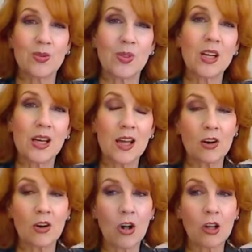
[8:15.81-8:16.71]
And then I had
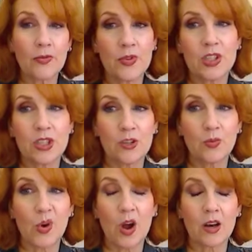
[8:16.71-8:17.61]
all of this new
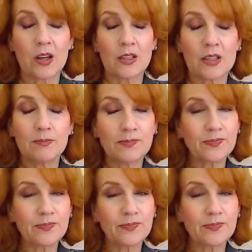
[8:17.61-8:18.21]
product